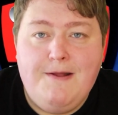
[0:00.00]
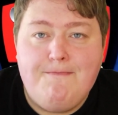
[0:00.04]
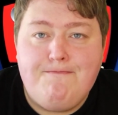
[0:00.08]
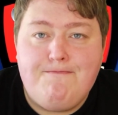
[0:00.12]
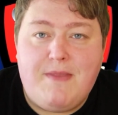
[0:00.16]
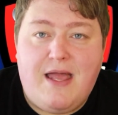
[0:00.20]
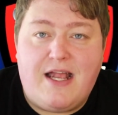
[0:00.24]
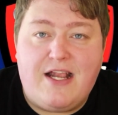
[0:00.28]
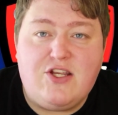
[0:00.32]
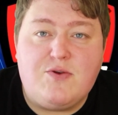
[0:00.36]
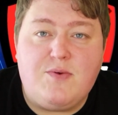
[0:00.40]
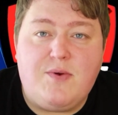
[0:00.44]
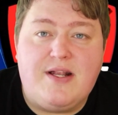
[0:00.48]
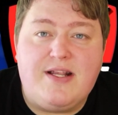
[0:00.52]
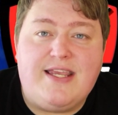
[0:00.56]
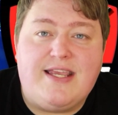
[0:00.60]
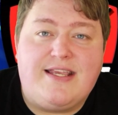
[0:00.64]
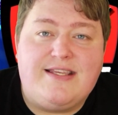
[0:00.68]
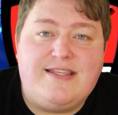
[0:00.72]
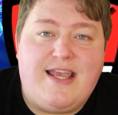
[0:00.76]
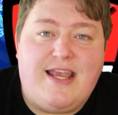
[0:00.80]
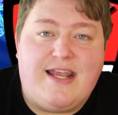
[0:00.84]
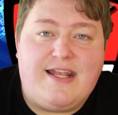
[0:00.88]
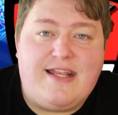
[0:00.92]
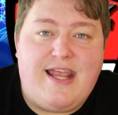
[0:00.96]
I just want to take a
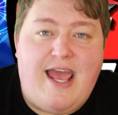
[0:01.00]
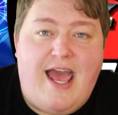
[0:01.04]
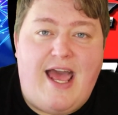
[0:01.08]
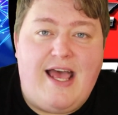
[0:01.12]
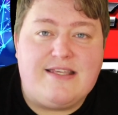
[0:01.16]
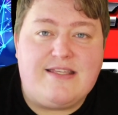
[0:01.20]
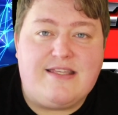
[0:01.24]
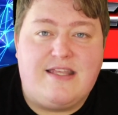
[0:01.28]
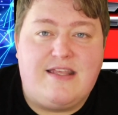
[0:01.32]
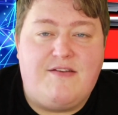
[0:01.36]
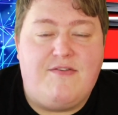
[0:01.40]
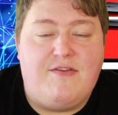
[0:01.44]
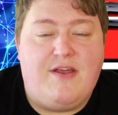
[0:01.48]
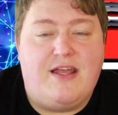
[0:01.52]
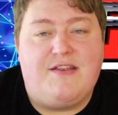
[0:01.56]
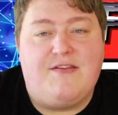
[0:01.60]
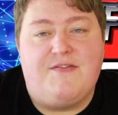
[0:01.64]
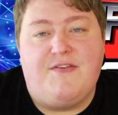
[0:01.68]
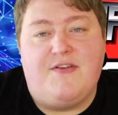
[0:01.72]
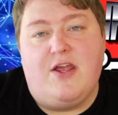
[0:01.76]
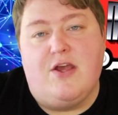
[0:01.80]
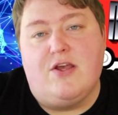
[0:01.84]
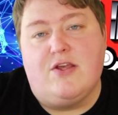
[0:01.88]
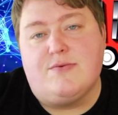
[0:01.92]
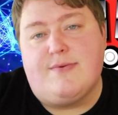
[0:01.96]
second to ask that if you like the
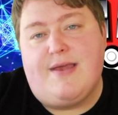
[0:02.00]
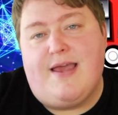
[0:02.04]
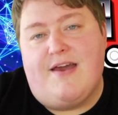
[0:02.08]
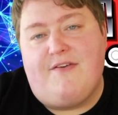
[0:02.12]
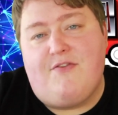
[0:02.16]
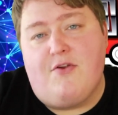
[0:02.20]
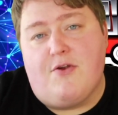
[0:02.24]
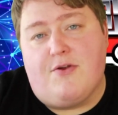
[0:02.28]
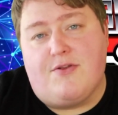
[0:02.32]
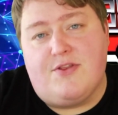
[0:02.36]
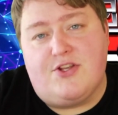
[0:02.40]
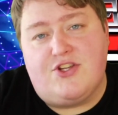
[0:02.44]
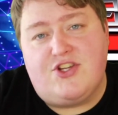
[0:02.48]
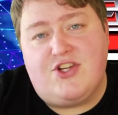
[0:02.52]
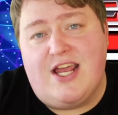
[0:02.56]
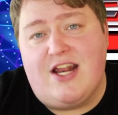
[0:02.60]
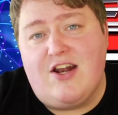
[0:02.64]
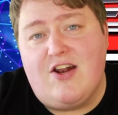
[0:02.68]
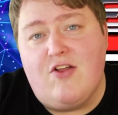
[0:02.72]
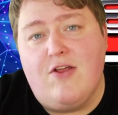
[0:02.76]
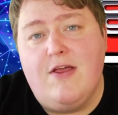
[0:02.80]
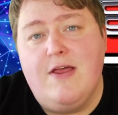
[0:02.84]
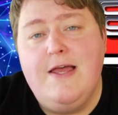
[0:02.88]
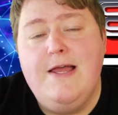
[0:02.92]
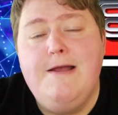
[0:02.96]
videos we have here on the
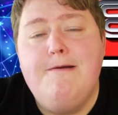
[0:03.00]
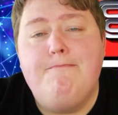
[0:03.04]
channel,